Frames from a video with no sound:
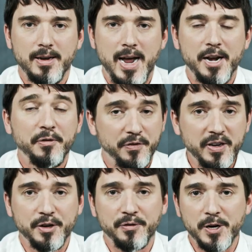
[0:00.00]
And if you're
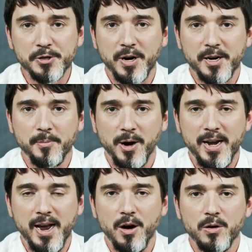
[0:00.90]
feeling frustrated by
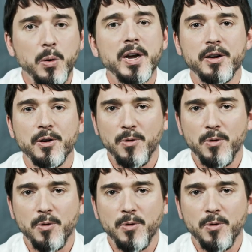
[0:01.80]
now, quick,